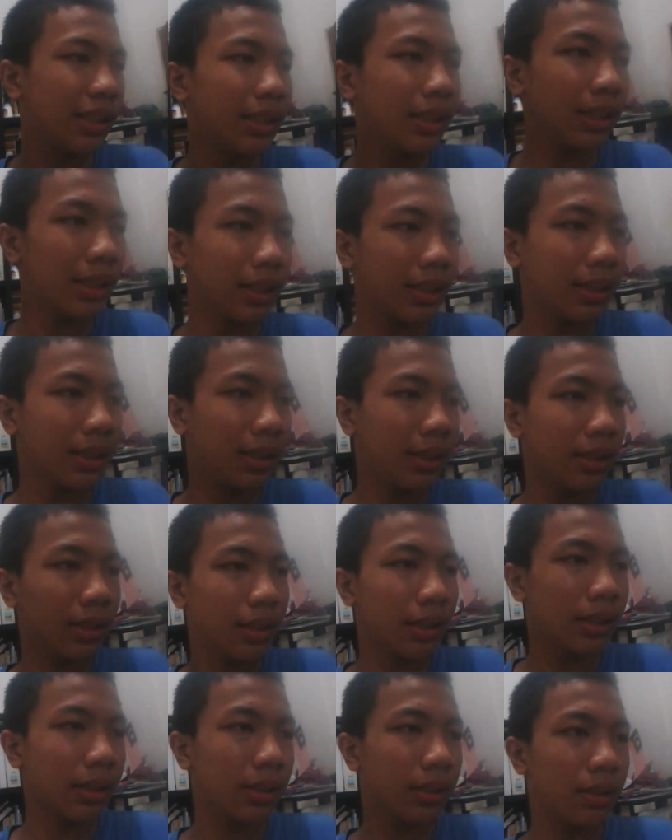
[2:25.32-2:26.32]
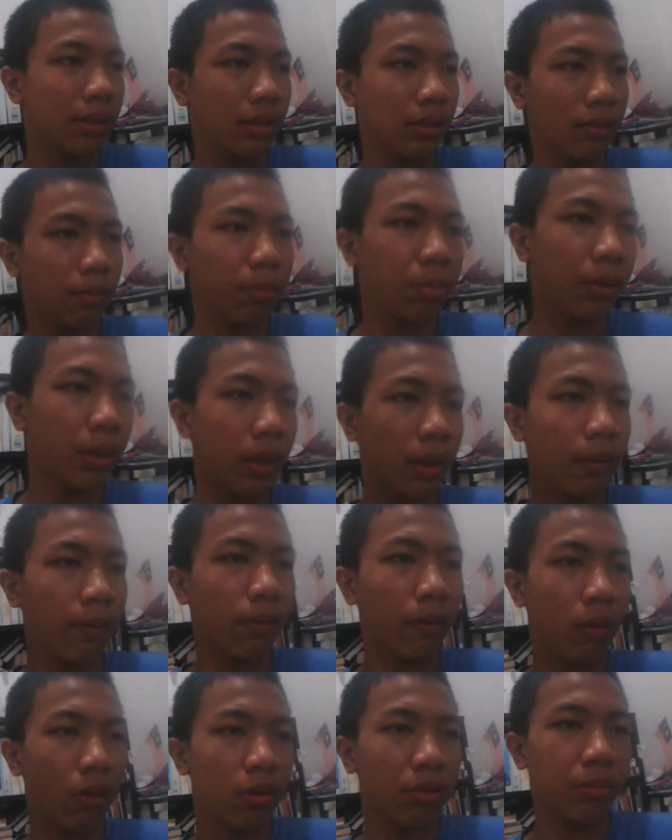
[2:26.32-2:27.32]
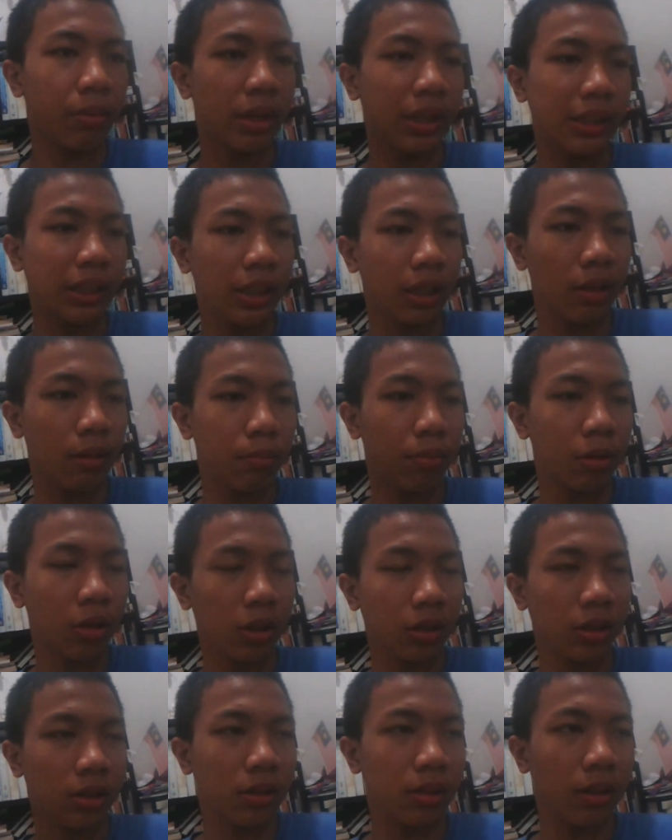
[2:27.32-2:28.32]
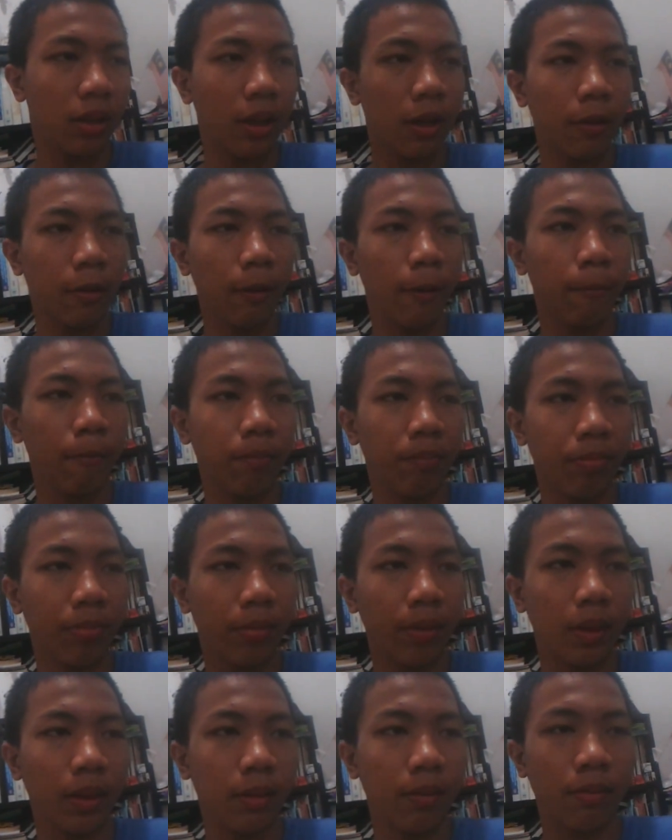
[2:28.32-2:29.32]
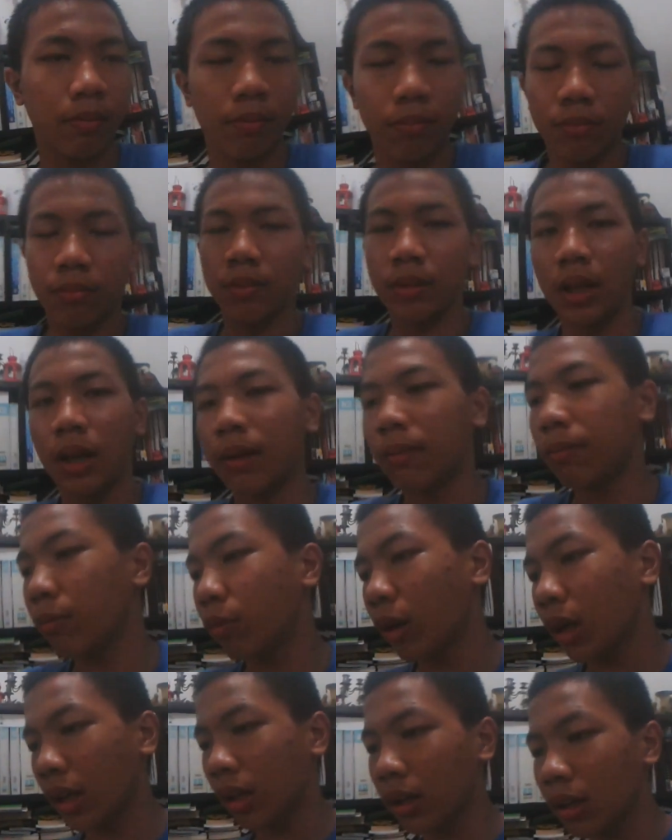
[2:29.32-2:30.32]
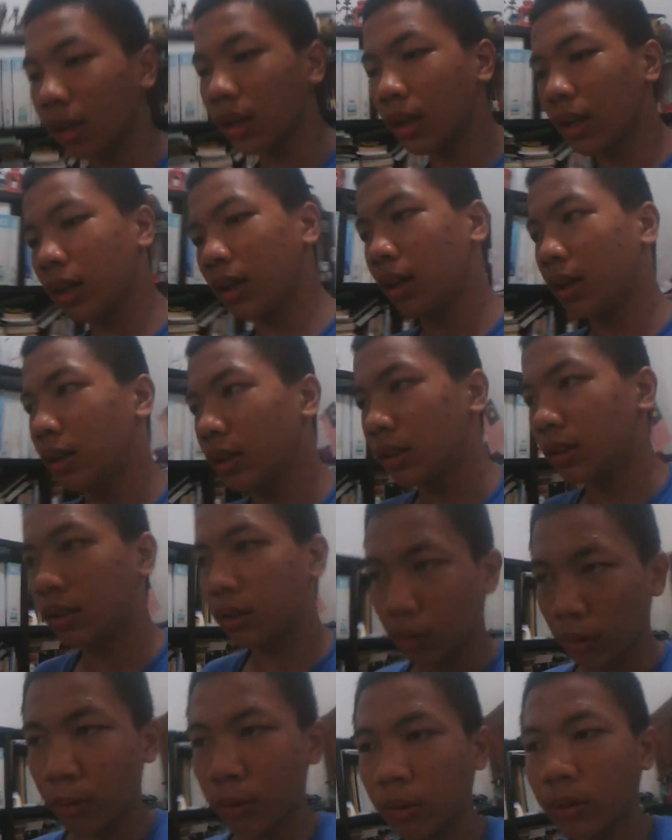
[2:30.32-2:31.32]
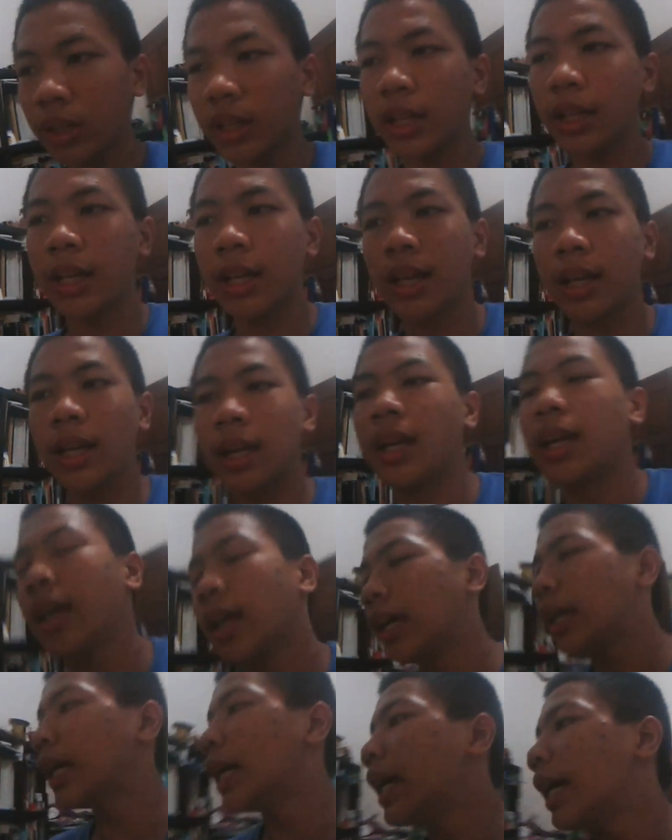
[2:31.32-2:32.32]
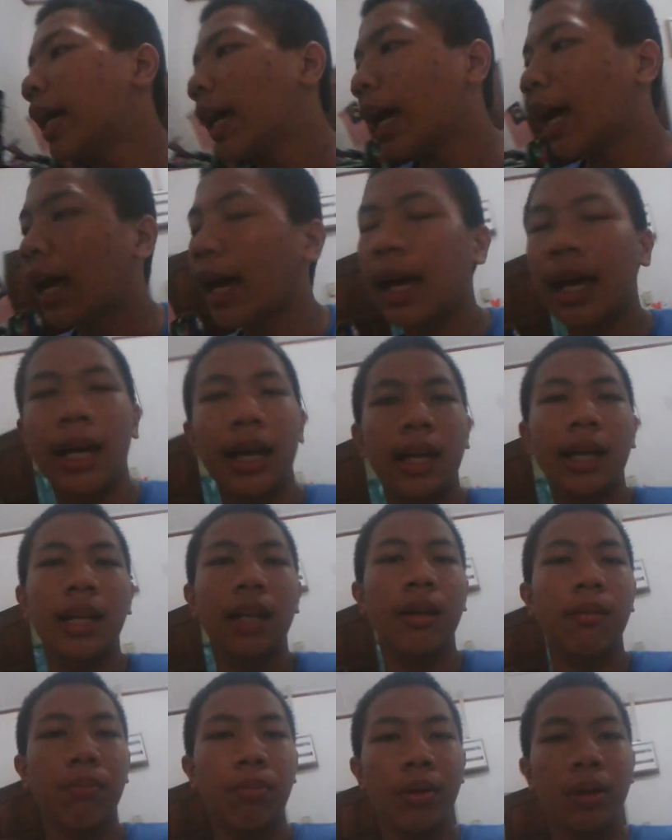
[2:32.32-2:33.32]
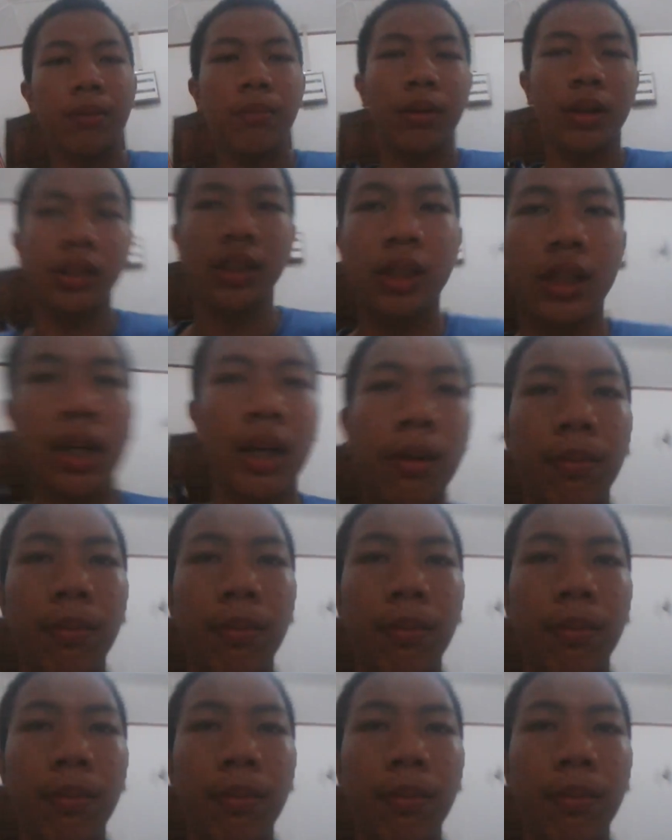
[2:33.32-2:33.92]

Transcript: just pray for my chicken pox to get well soon, and pretty much